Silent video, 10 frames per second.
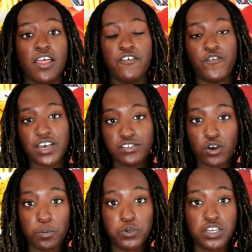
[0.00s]
The
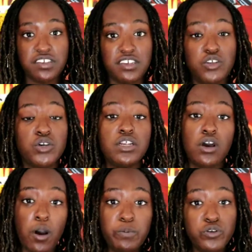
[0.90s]
first option is that you
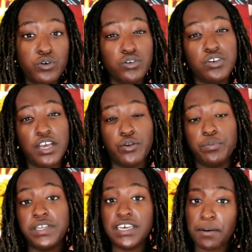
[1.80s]
can opt to go to
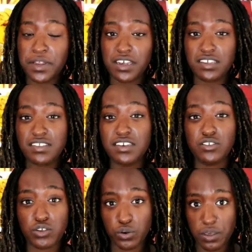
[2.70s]
Nairobi Terminus in
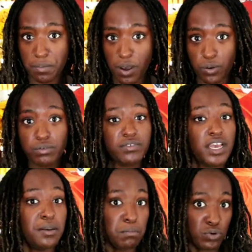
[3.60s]
Syokimau
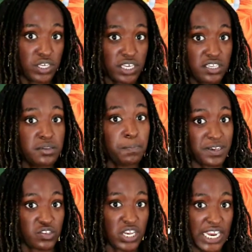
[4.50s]
and book it
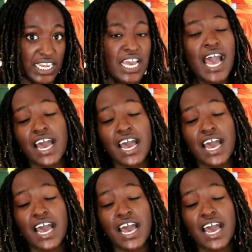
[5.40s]
personally.